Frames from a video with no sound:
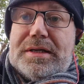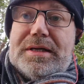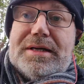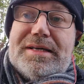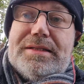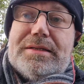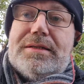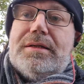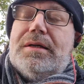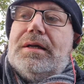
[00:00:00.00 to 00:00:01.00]
at either
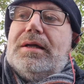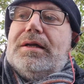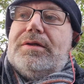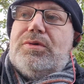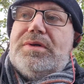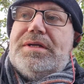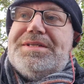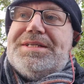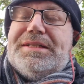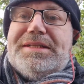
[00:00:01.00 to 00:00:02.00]
going in
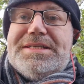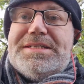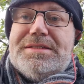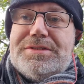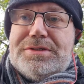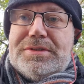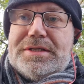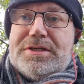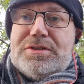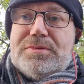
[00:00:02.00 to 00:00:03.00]
to listen to the
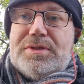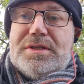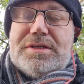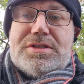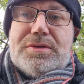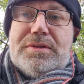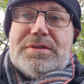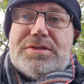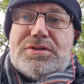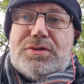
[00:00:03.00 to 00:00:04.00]
National Theatre of
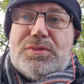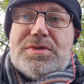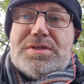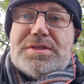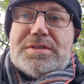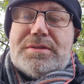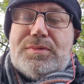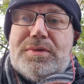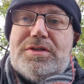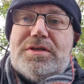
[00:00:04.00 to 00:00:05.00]
Scotland's Ghosts,
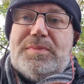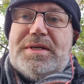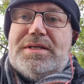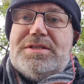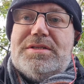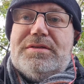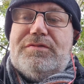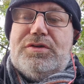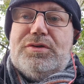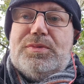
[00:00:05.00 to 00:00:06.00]
which I've been asked to
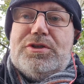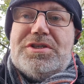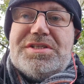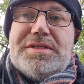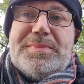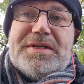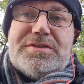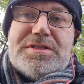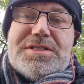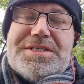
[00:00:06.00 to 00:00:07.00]
review, which is in the
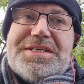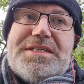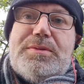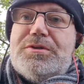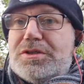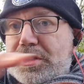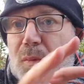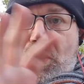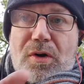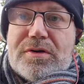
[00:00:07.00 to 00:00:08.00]
Merchant City, which is a
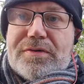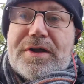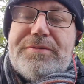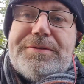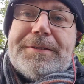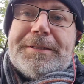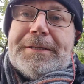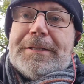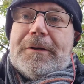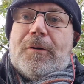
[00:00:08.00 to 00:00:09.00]
walk round,
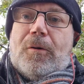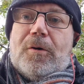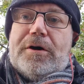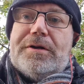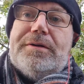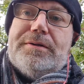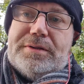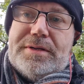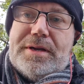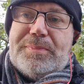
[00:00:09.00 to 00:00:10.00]
or
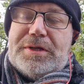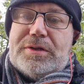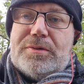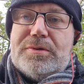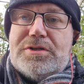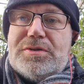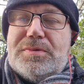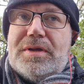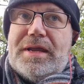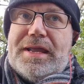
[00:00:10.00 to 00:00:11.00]
nipping across
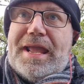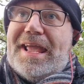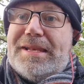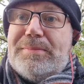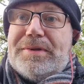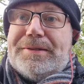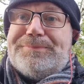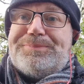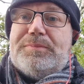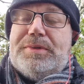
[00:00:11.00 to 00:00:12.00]
to Edinburgh,
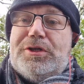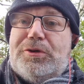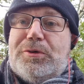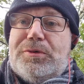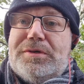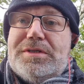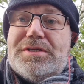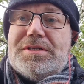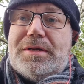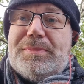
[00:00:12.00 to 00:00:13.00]

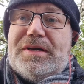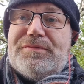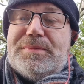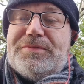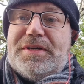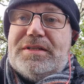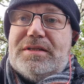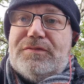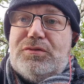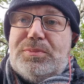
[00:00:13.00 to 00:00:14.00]
because apart from the fact
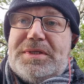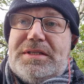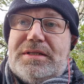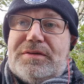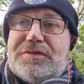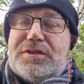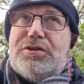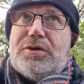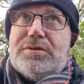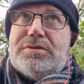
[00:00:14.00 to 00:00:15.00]
that I've not been there for
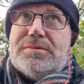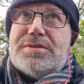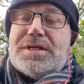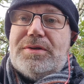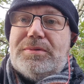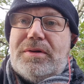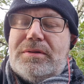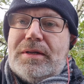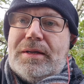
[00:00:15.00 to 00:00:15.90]
God knows how long,